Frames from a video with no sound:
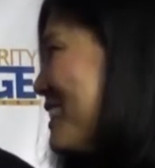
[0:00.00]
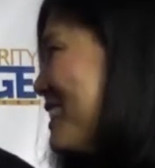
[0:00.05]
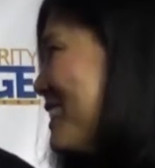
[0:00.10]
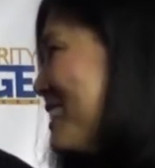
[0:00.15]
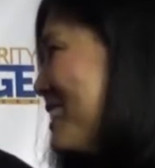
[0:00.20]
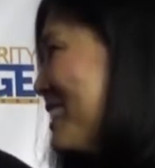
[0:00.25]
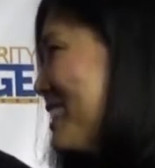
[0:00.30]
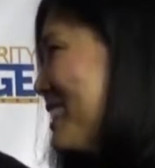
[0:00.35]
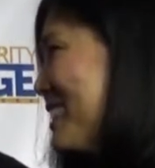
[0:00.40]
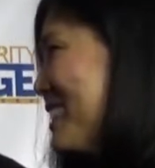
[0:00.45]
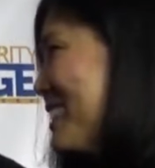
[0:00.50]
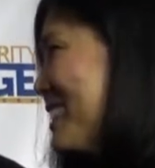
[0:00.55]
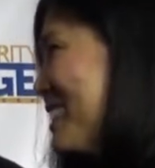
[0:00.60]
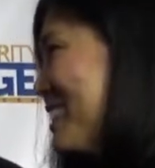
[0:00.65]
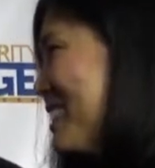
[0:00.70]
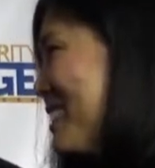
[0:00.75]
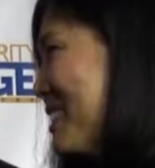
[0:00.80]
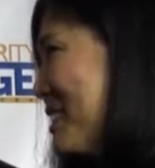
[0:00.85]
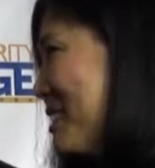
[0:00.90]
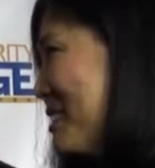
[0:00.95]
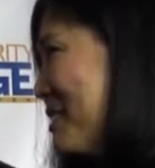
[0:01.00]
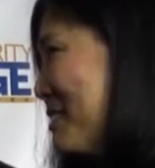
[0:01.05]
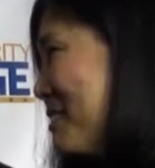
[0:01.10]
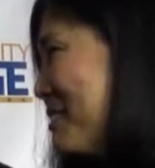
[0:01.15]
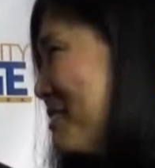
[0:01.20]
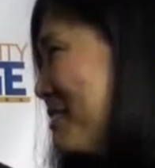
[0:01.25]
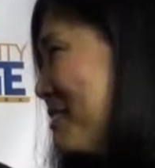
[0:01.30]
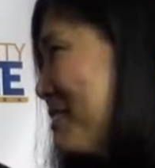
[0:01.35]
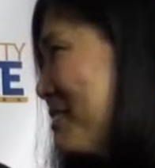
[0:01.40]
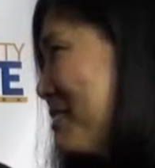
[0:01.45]

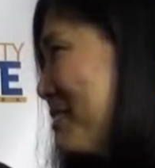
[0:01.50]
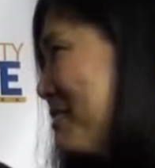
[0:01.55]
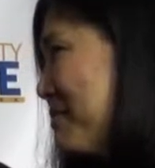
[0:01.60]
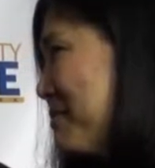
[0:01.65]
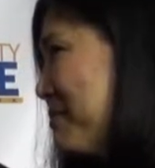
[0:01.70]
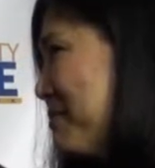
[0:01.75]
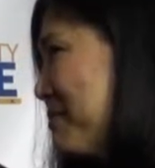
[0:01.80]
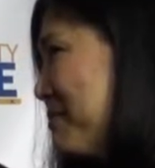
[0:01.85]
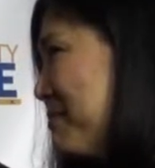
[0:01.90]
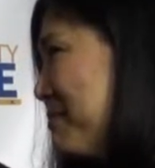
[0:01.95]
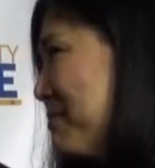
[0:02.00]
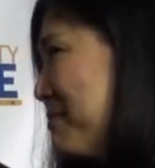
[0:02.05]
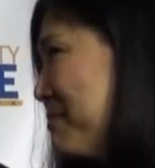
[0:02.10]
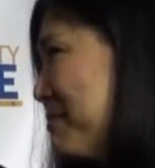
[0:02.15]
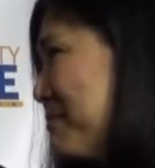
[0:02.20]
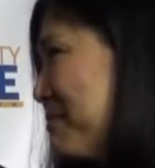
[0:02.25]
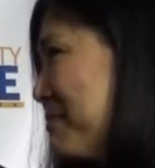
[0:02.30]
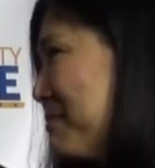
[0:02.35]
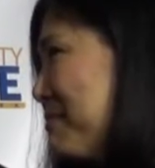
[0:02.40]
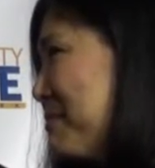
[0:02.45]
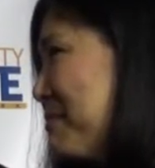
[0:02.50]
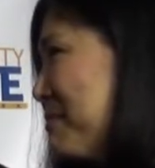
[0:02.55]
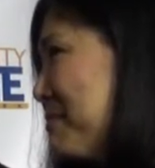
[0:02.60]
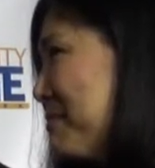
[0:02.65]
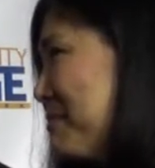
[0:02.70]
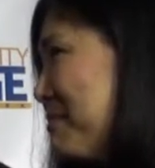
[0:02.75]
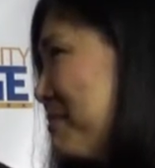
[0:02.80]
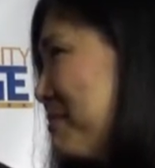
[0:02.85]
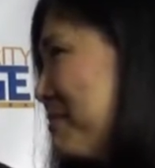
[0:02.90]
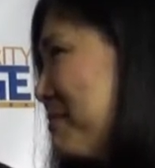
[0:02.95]

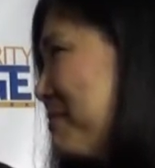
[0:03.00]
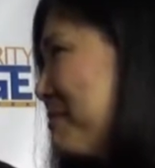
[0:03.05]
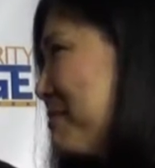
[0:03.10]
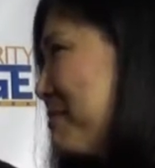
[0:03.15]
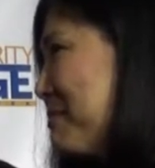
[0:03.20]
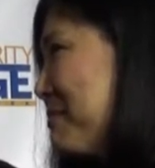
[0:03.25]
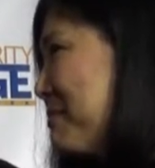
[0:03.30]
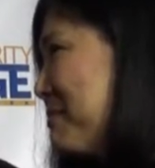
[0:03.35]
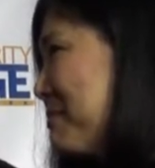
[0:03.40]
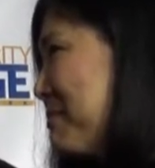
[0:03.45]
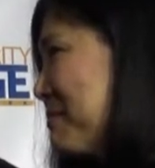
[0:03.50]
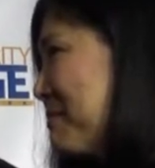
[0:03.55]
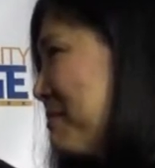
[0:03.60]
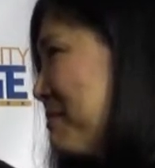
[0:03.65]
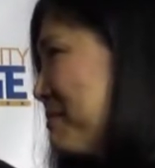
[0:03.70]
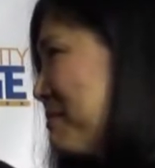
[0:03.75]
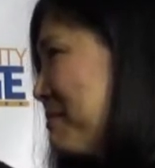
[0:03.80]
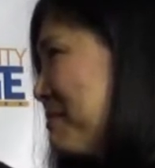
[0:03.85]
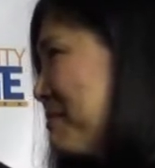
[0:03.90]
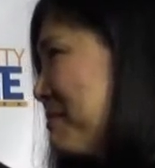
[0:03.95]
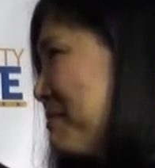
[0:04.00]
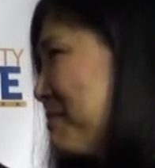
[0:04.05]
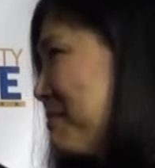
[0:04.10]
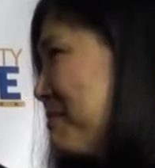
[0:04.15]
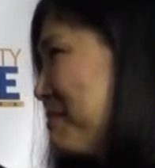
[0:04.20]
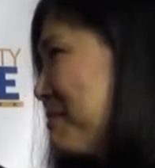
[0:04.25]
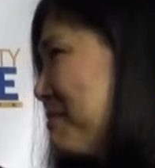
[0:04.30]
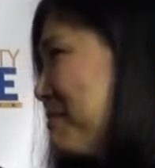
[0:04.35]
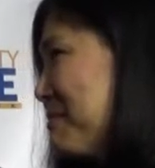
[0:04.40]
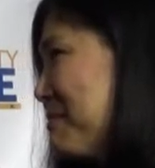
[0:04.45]

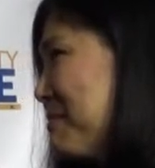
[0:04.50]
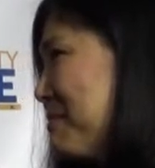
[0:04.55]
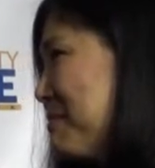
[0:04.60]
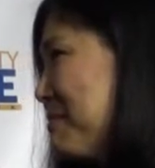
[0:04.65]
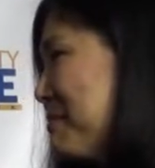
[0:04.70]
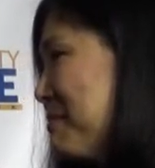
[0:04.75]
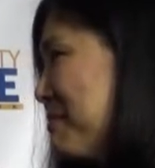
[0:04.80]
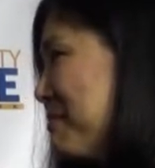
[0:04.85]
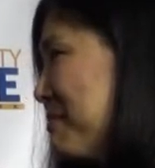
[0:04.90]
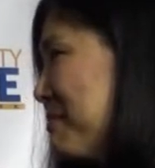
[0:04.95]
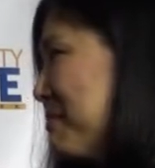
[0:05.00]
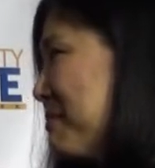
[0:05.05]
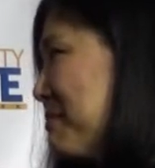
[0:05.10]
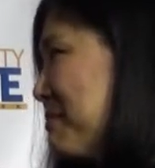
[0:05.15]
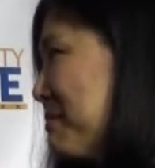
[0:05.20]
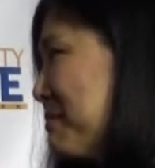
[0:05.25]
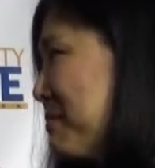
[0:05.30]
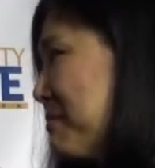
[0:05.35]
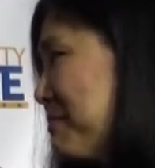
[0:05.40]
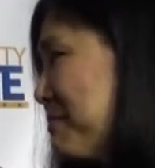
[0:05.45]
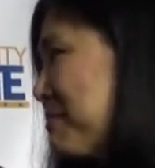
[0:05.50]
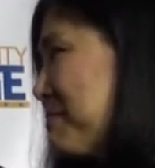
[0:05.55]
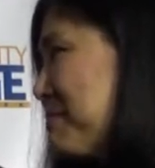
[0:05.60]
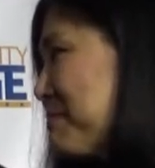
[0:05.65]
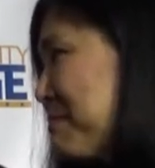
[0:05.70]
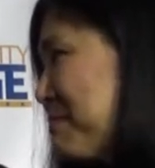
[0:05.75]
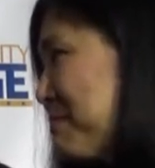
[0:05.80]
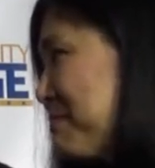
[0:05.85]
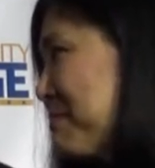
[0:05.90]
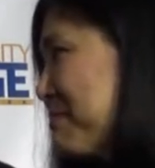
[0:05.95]

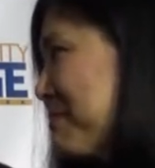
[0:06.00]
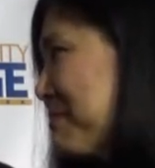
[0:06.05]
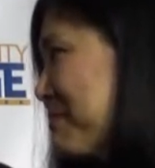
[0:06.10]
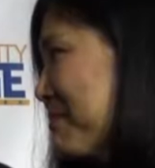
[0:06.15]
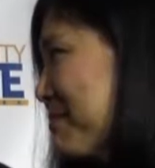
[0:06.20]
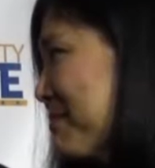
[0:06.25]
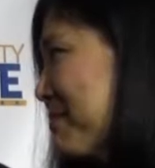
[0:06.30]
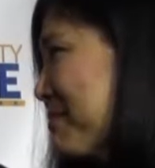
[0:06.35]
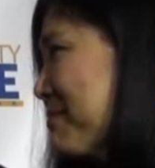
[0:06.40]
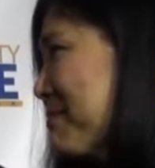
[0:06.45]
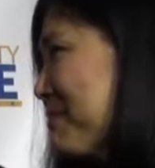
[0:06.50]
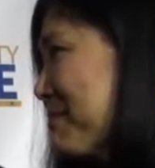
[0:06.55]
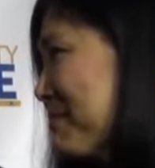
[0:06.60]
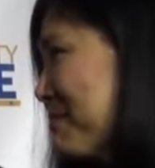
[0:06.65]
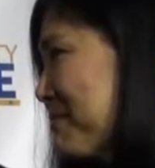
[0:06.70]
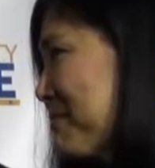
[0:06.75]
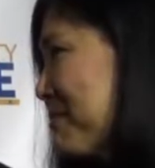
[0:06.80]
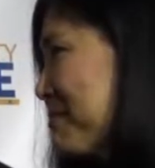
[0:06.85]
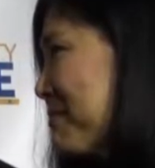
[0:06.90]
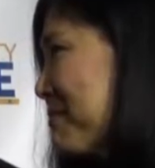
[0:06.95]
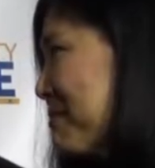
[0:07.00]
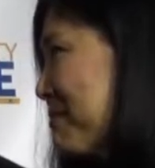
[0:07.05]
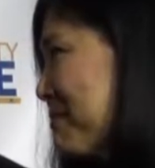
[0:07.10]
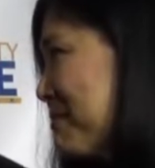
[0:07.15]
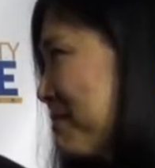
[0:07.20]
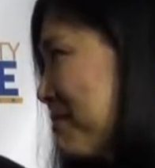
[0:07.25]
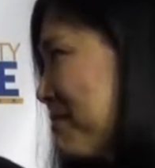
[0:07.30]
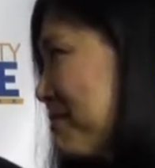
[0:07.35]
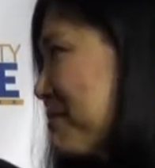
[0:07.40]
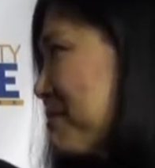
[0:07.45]

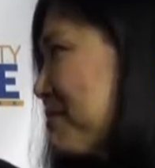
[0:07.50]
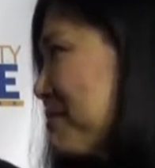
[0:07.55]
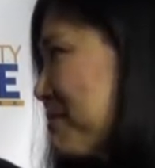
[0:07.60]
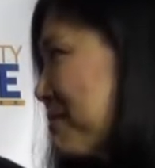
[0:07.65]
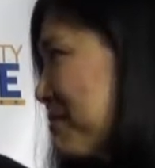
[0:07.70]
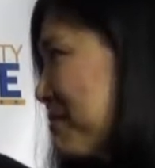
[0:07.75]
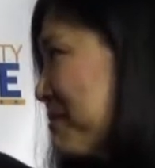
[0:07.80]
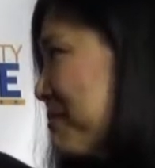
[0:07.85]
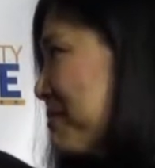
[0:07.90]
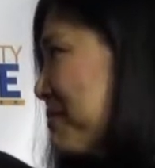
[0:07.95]
The person shown says nothing.